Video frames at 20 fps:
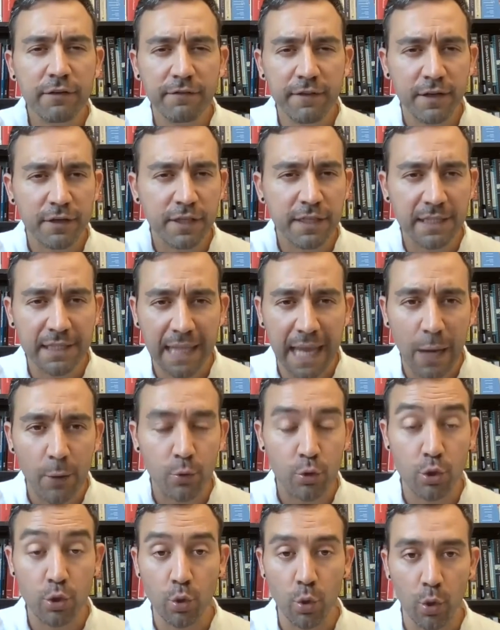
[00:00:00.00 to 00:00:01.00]
very
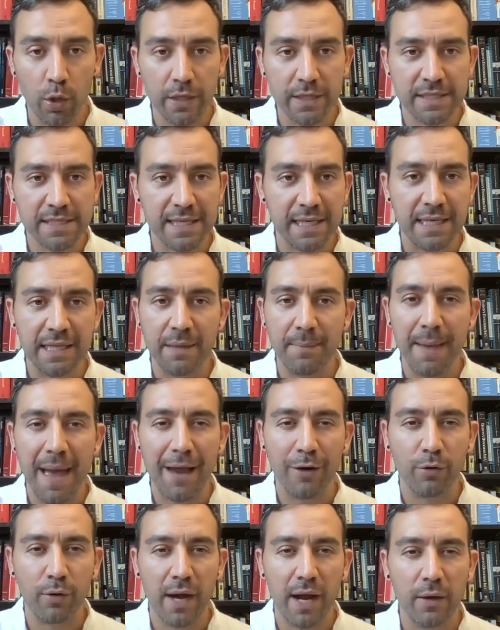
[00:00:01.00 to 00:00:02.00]
loud noise in the
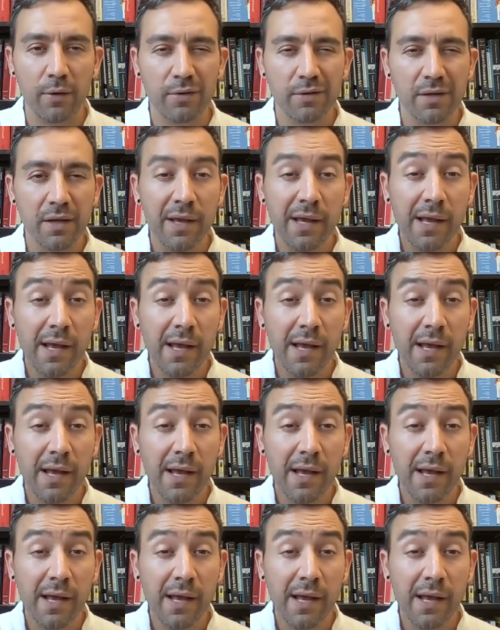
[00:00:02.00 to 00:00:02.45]
background.